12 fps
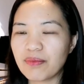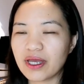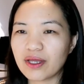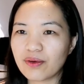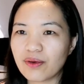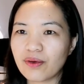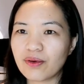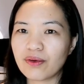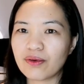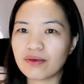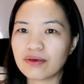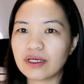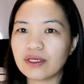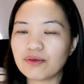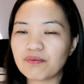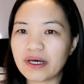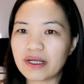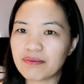Pero,
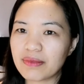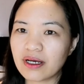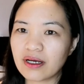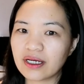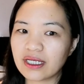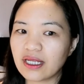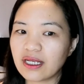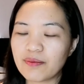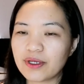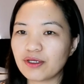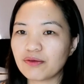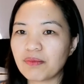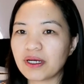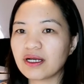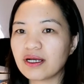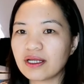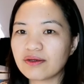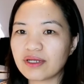yun, para maganda naman yung
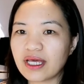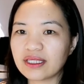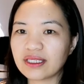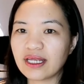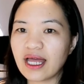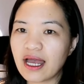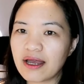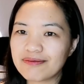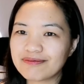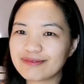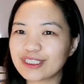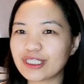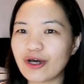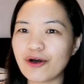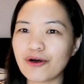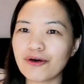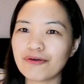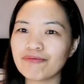natin, ha?
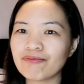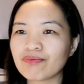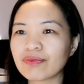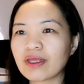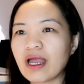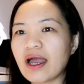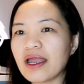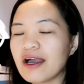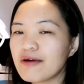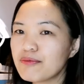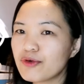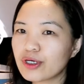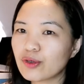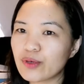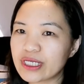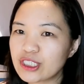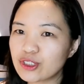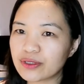So, I have more
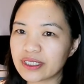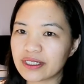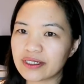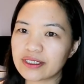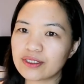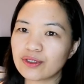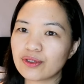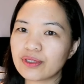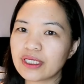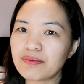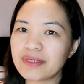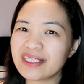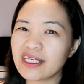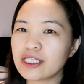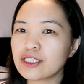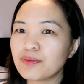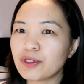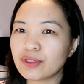questionnaires. So, you can
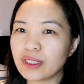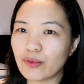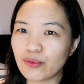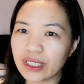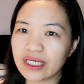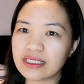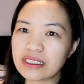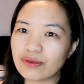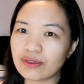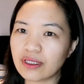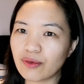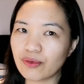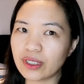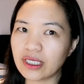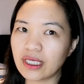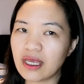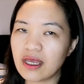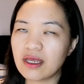message me on the week. Kasi on the
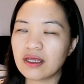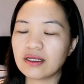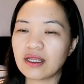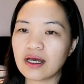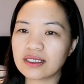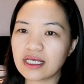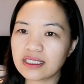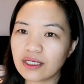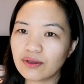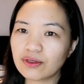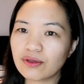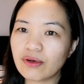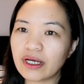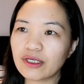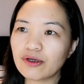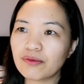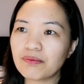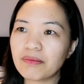week, na sasagot ko
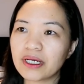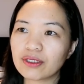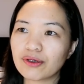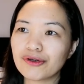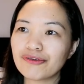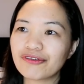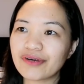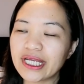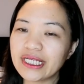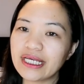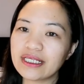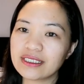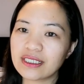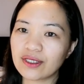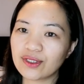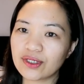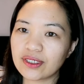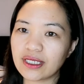kayo. But on Friday and
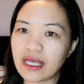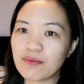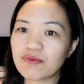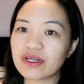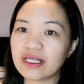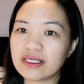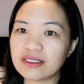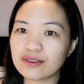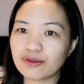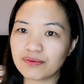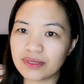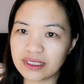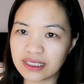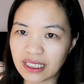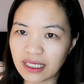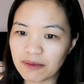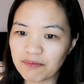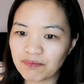Saturday, I'm really so
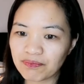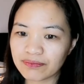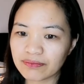busy.